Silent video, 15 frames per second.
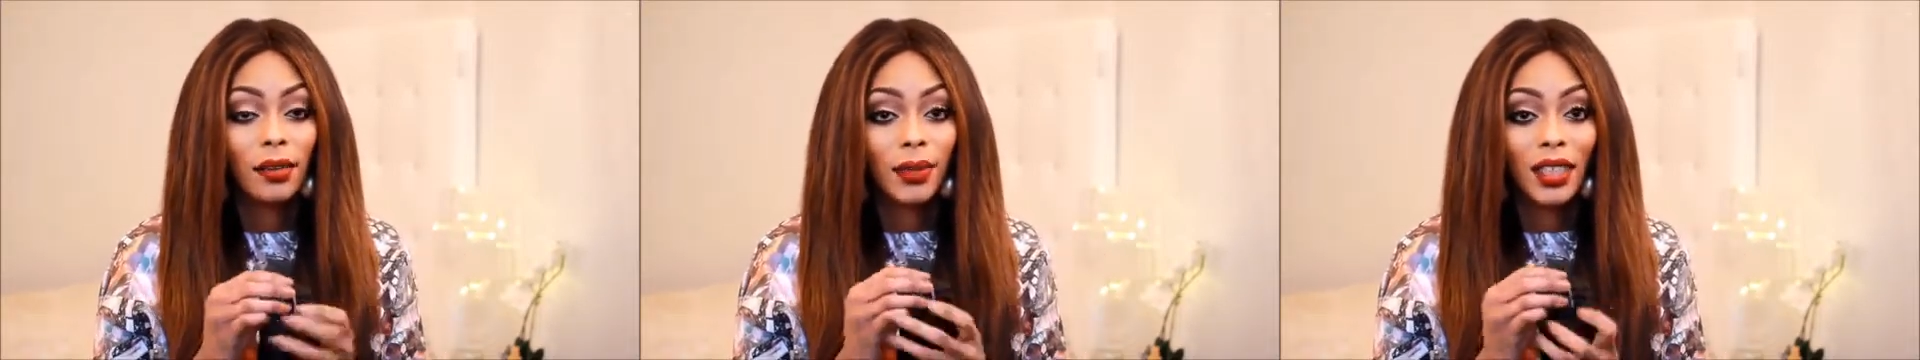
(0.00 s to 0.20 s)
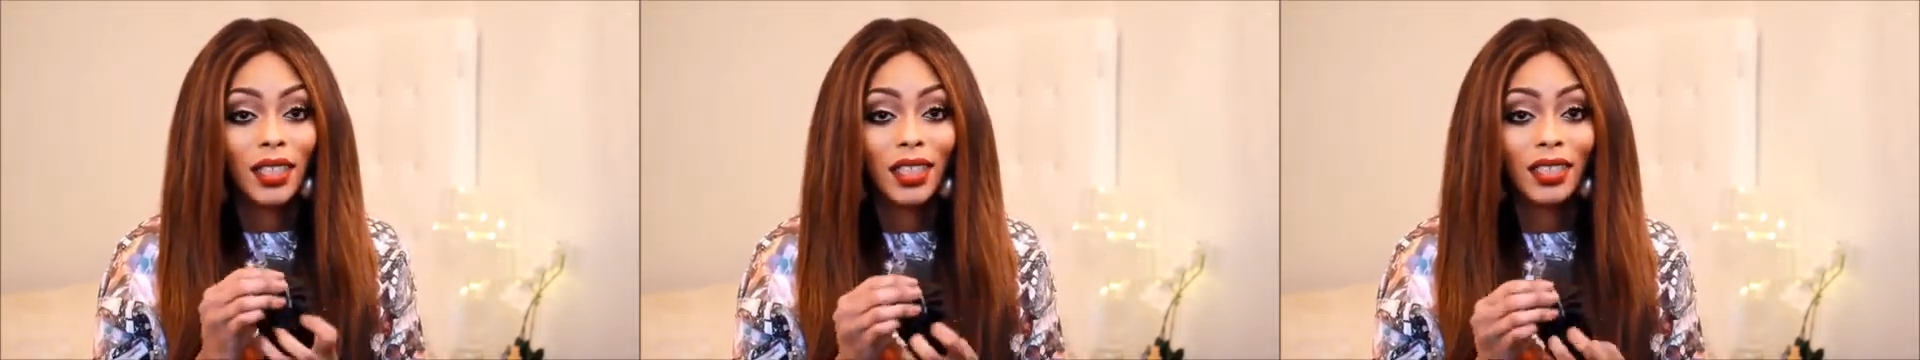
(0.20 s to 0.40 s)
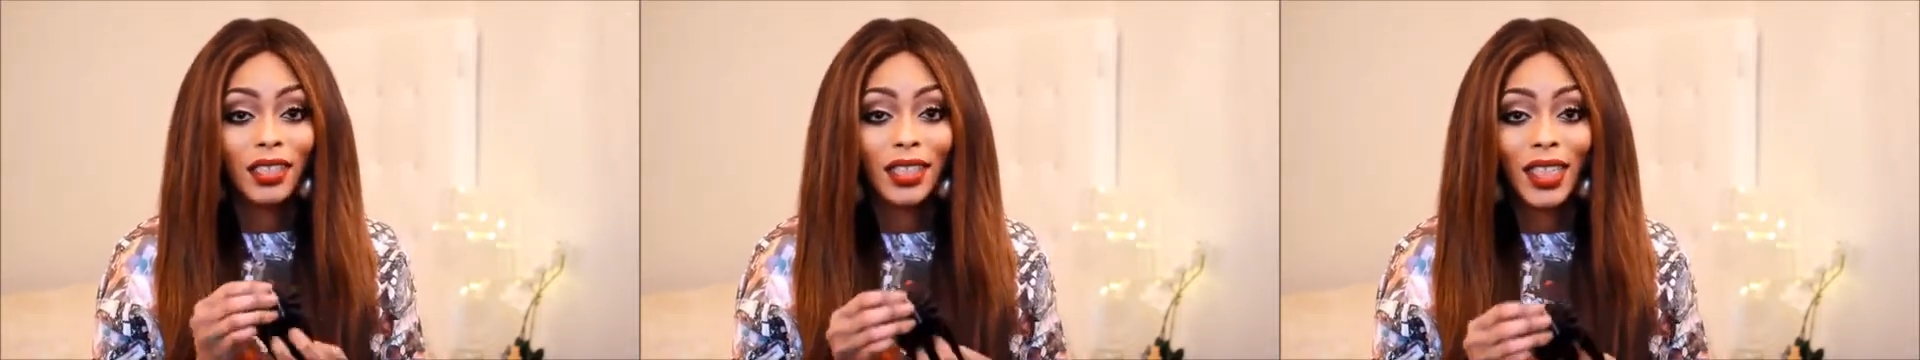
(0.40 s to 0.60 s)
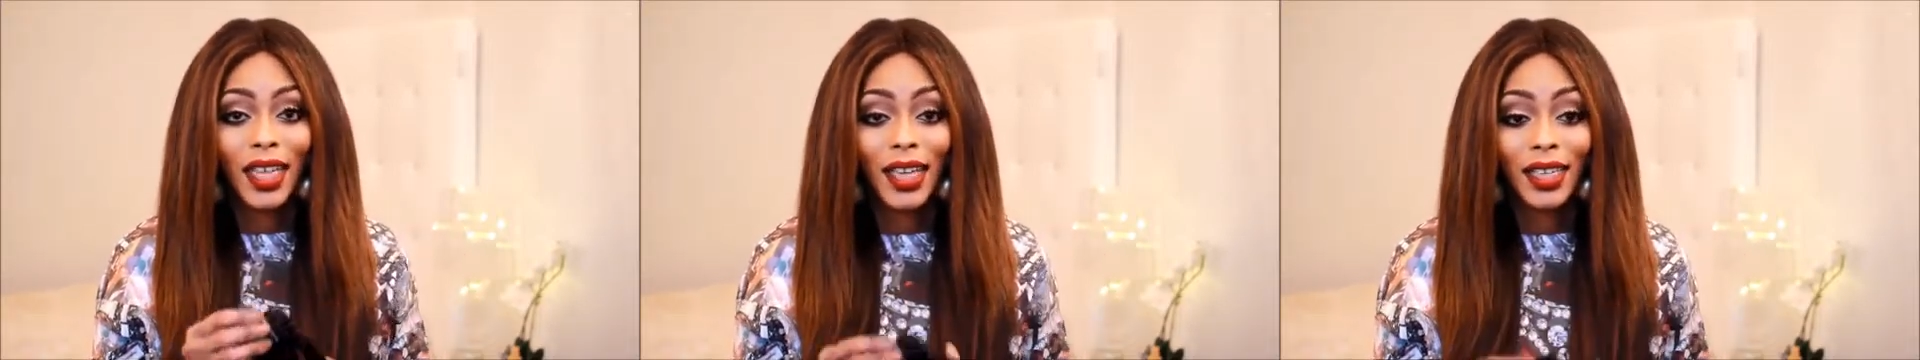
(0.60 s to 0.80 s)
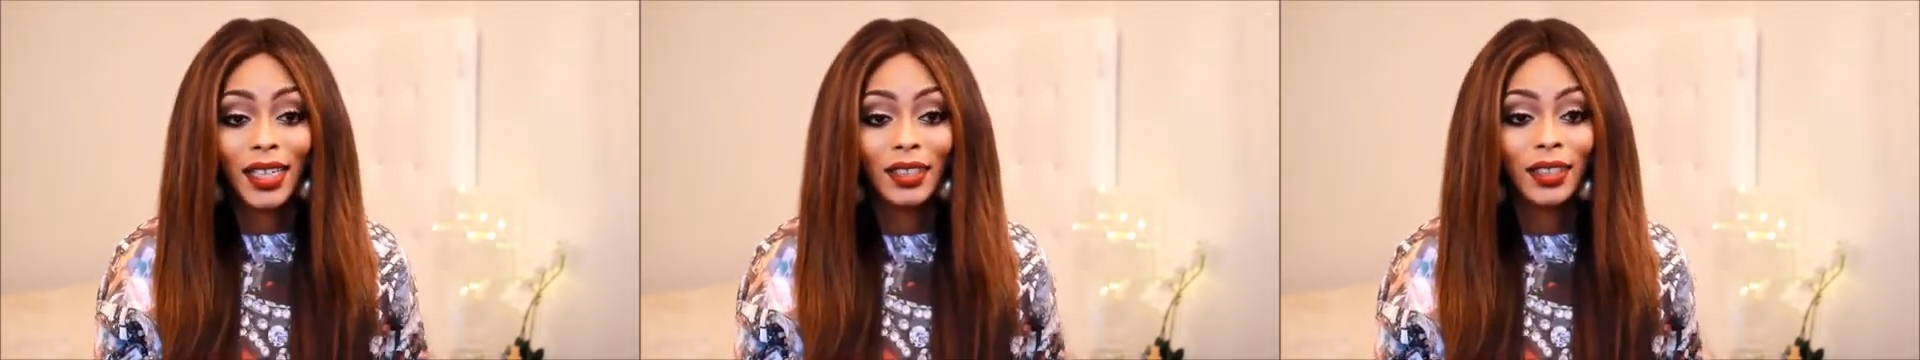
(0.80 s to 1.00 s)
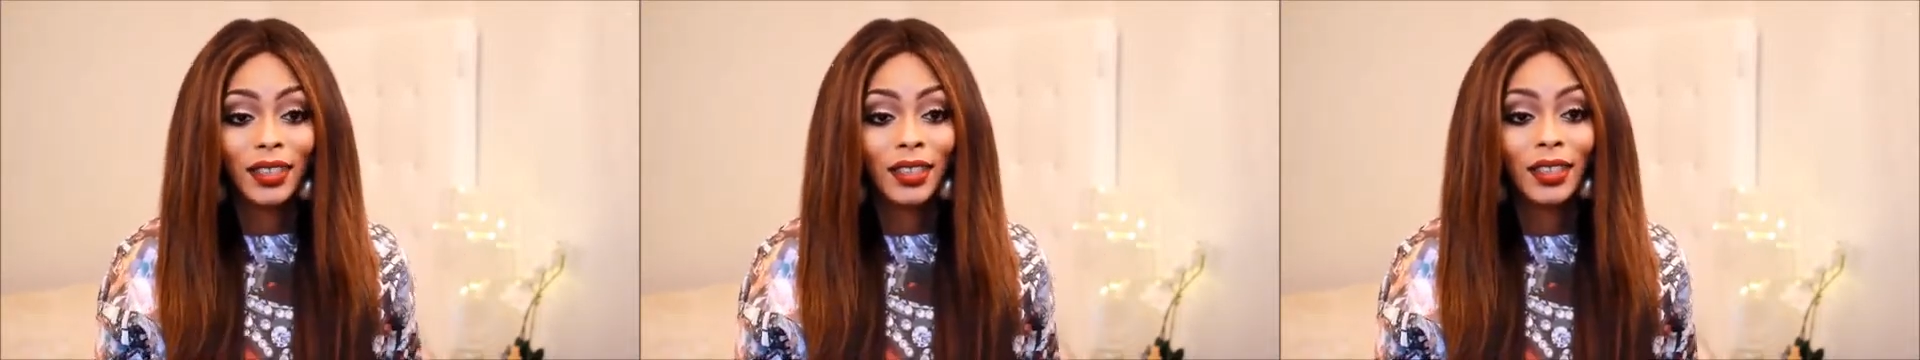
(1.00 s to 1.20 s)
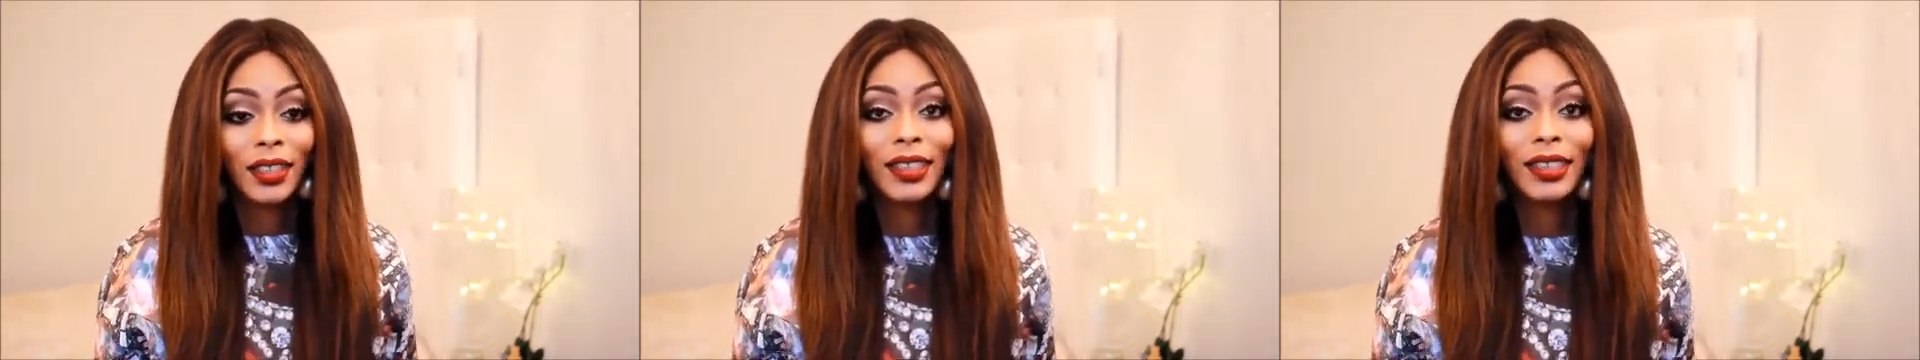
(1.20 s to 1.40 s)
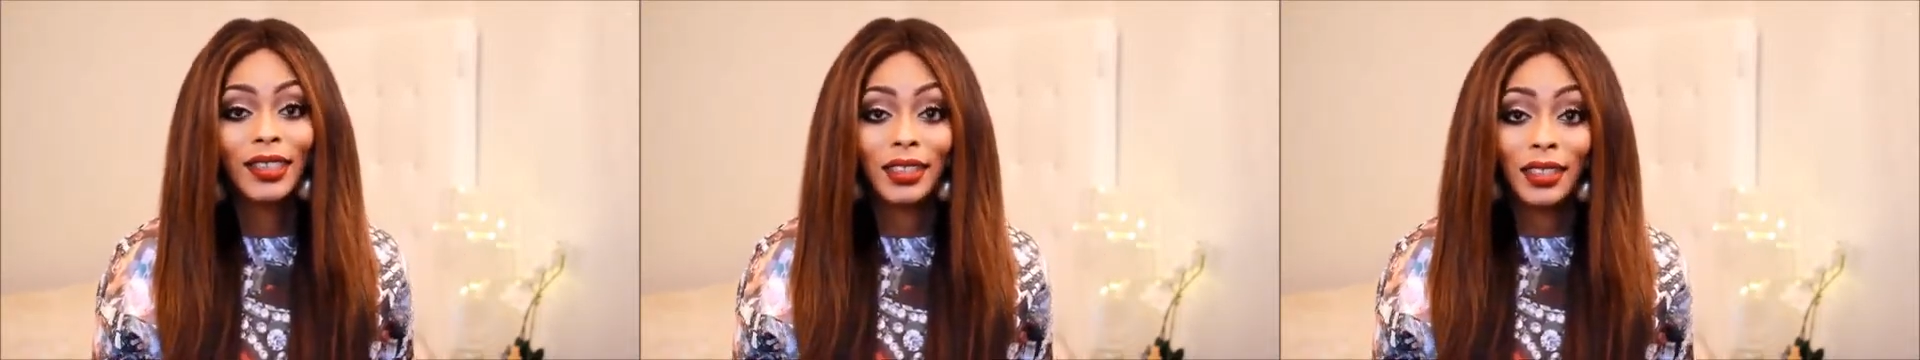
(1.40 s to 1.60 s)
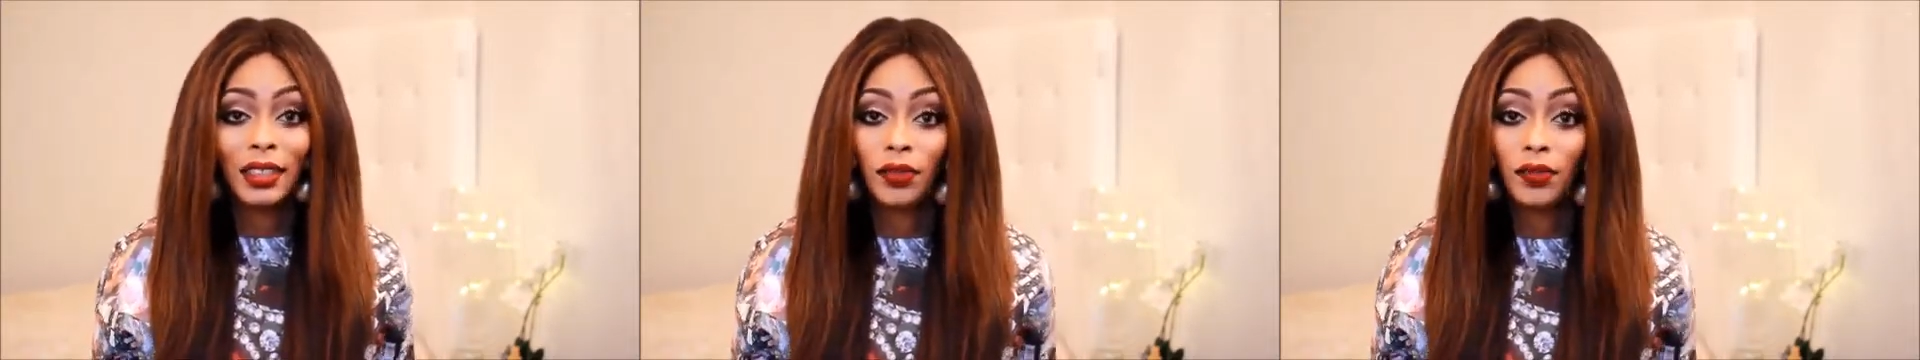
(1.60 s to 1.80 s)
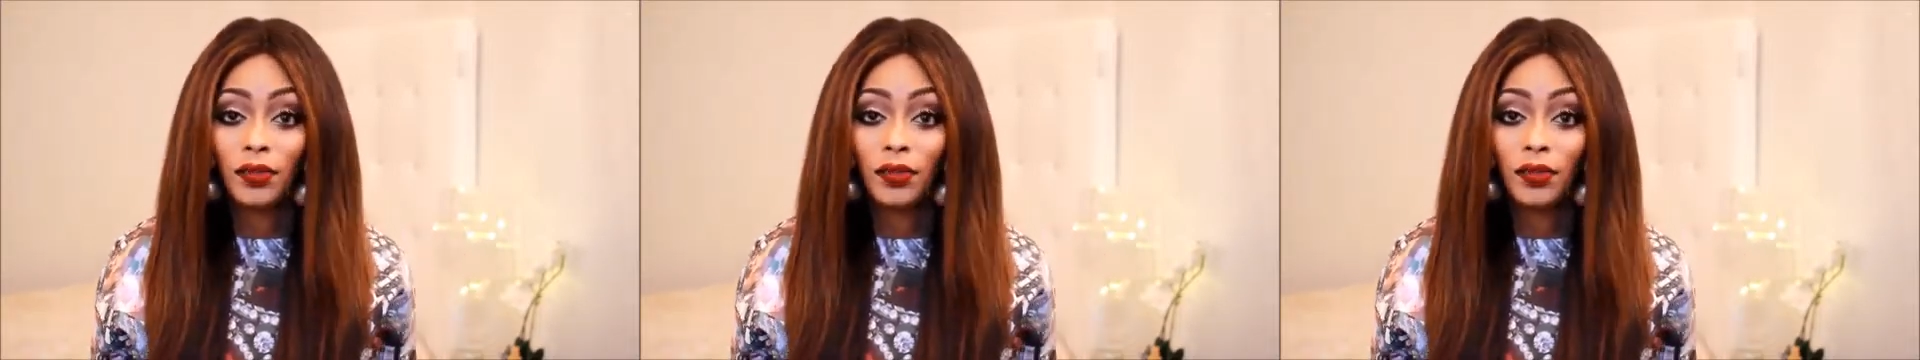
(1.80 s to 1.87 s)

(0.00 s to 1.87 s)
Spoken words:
It can take heat